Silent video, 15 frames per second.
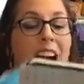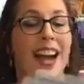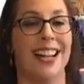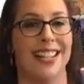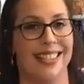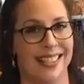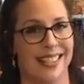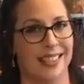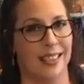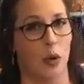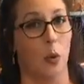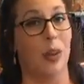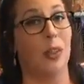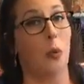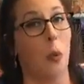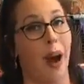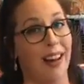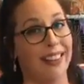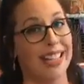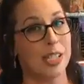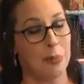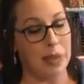Because when the
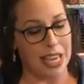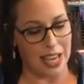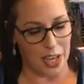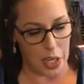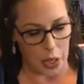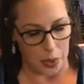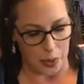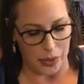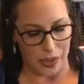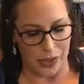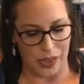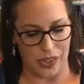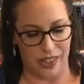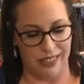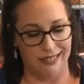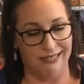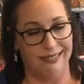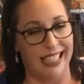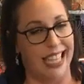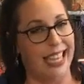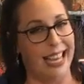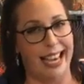wallet is being used,
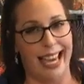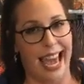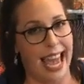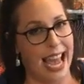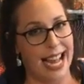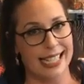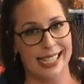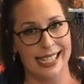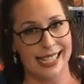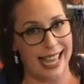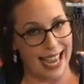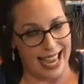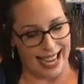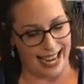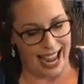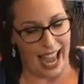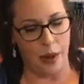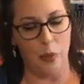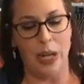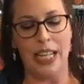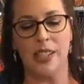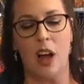You'll you can't see it. see it.
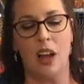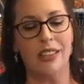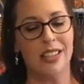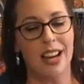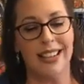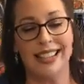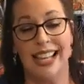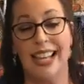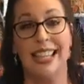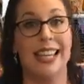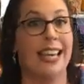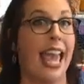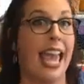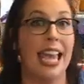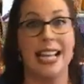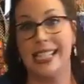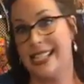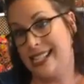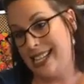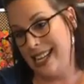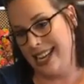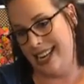And when it's all tucked in, you can't
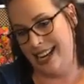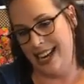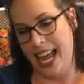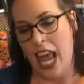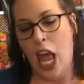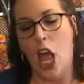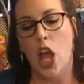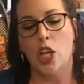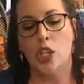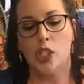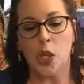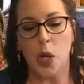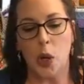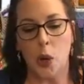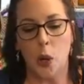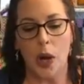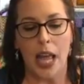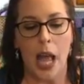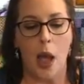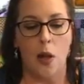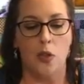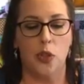see it. So
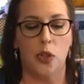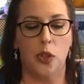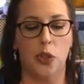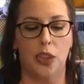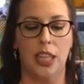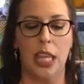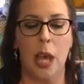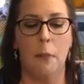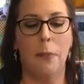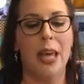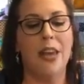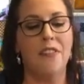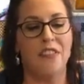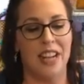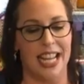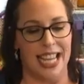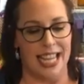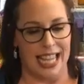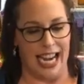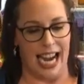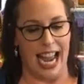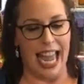the
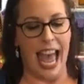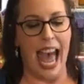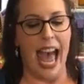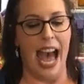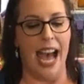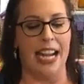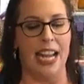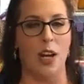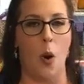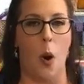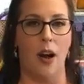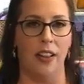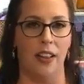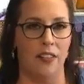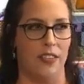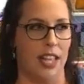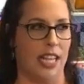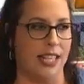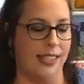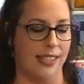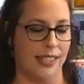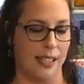epiphany that I had in all of
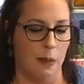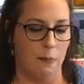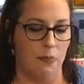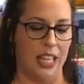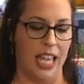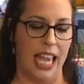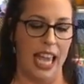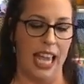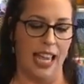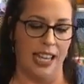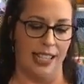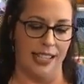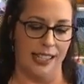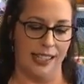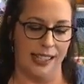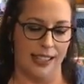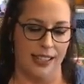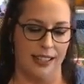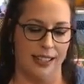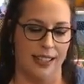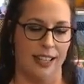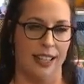this is
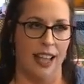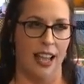